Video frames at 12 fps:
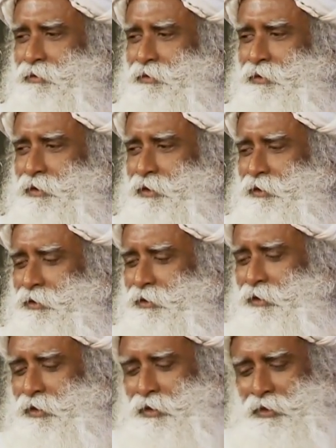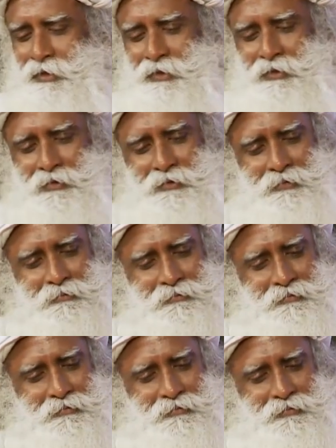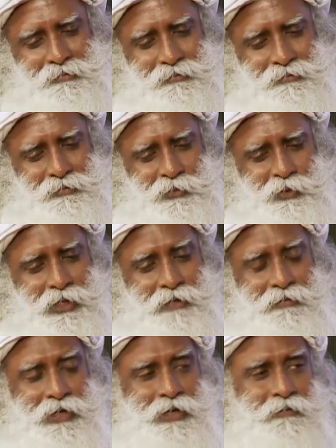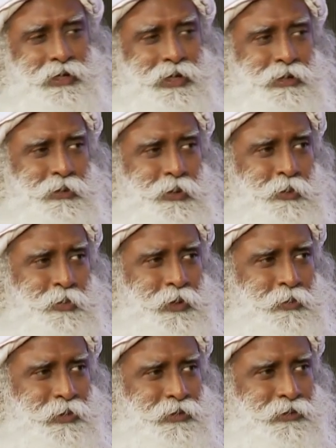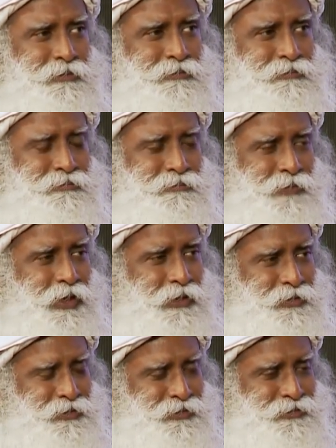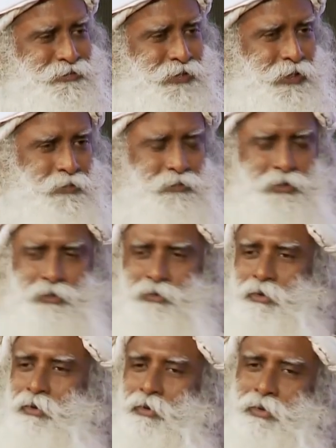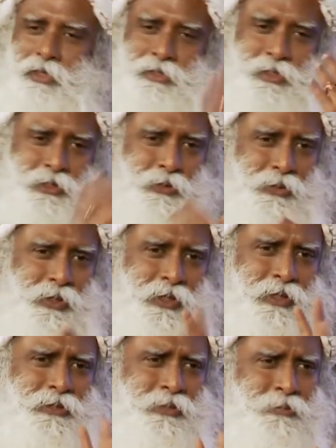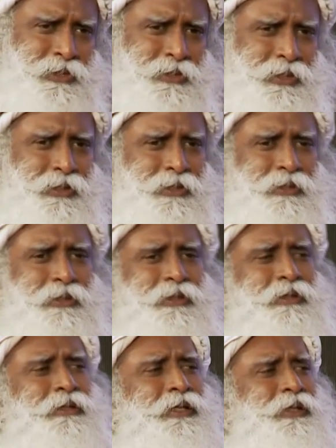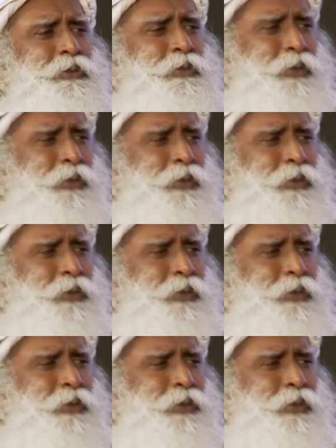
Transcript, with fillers: See, uh, today wherever I go, people are saying things, oh, he's a yogi, he's a mystic. They don't